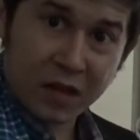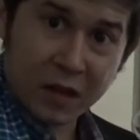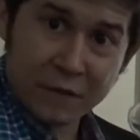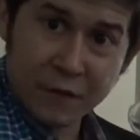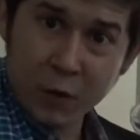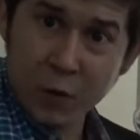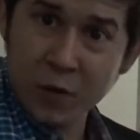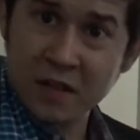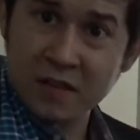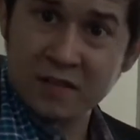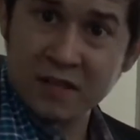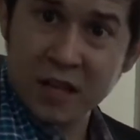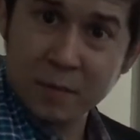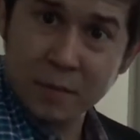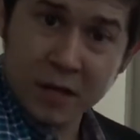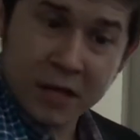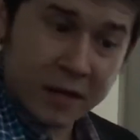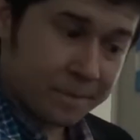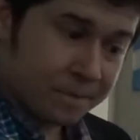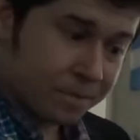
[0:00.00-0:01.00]
If you want to send
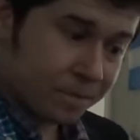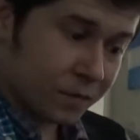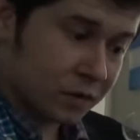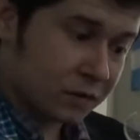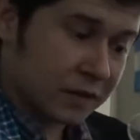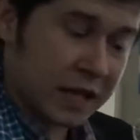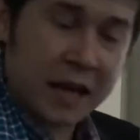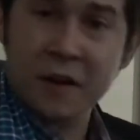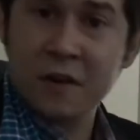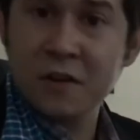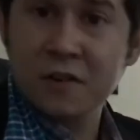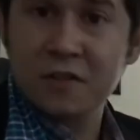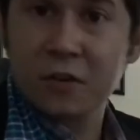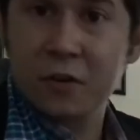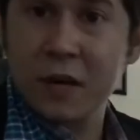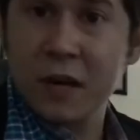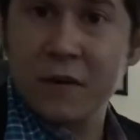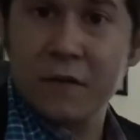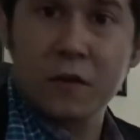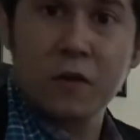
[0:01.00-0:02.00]
me letters
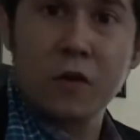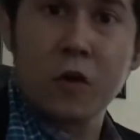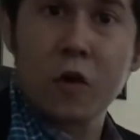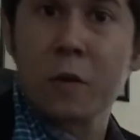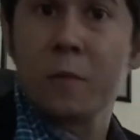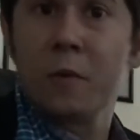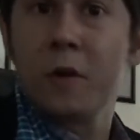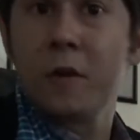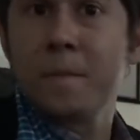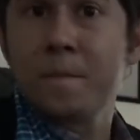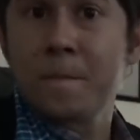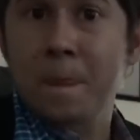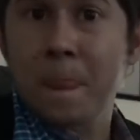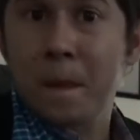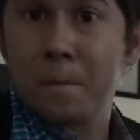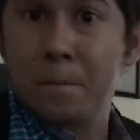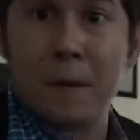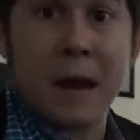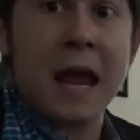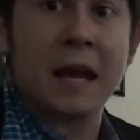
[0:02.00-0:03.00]
or even normal
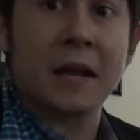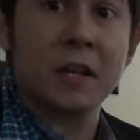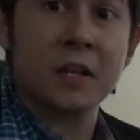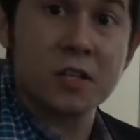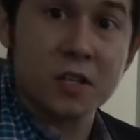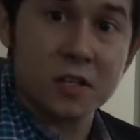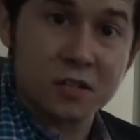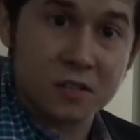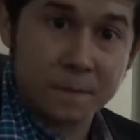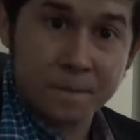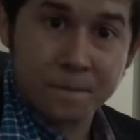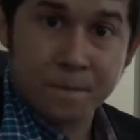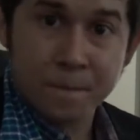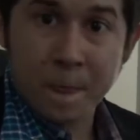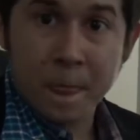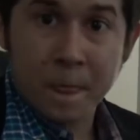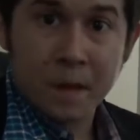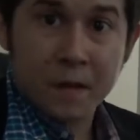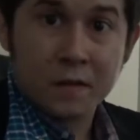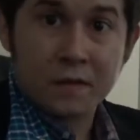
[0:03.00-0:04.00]
packages,
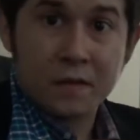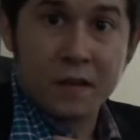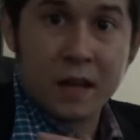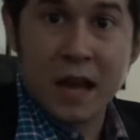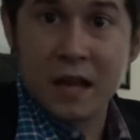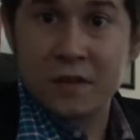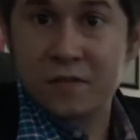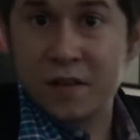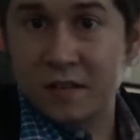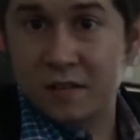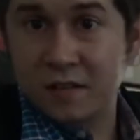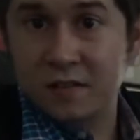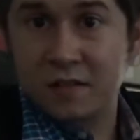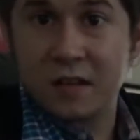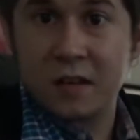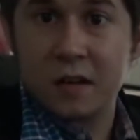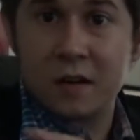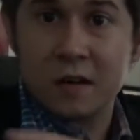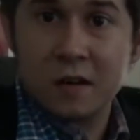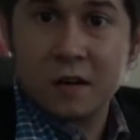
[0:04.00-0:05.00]
the address is
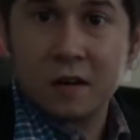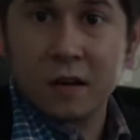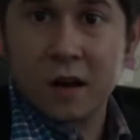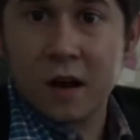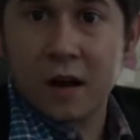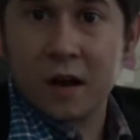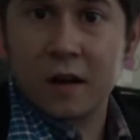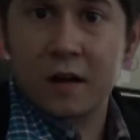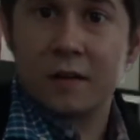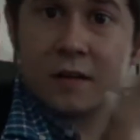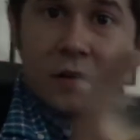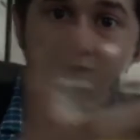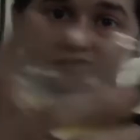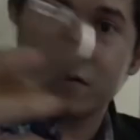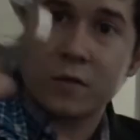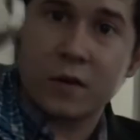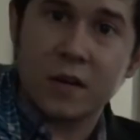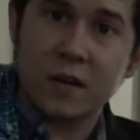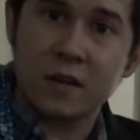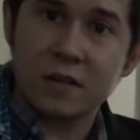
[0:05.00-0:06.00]
here on the
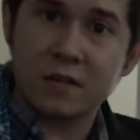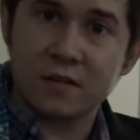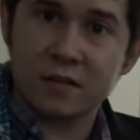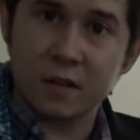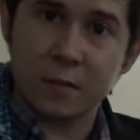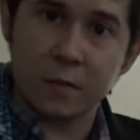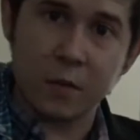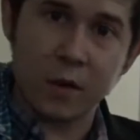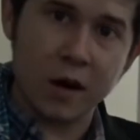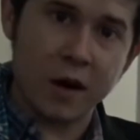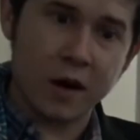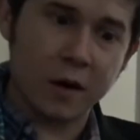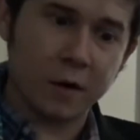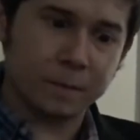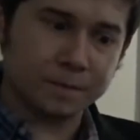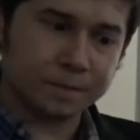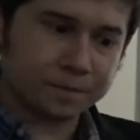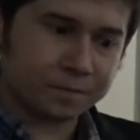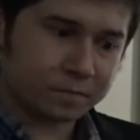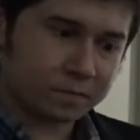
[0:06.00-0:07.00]
screen somewhere.